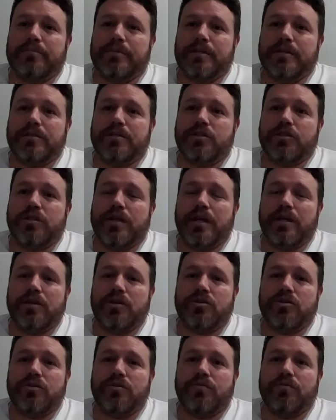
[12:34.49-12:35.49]
It's a day to
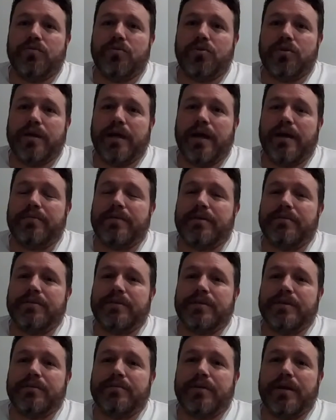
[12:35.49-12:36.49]
shoot for, to have
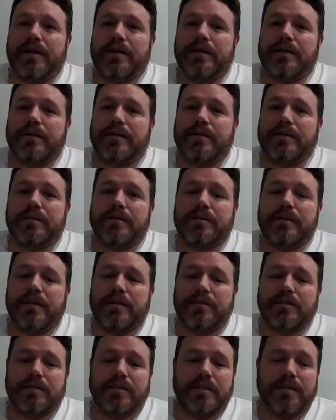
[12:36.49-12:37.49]
everything ready, and
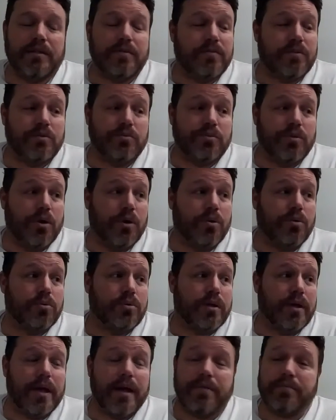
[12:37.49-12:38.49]
as any of you know
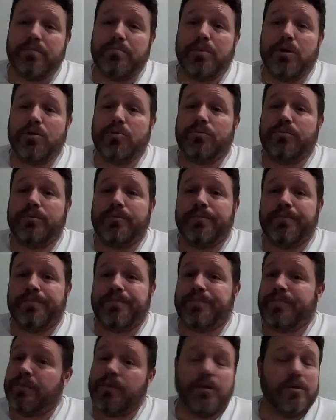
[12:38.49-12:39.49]
that have a boat,
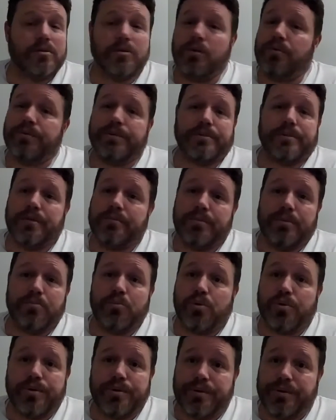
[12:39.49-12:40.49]
there's always going to be
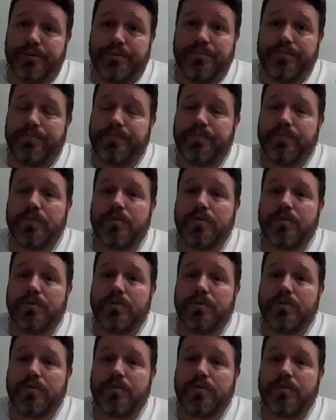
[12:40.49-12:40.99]
more to do.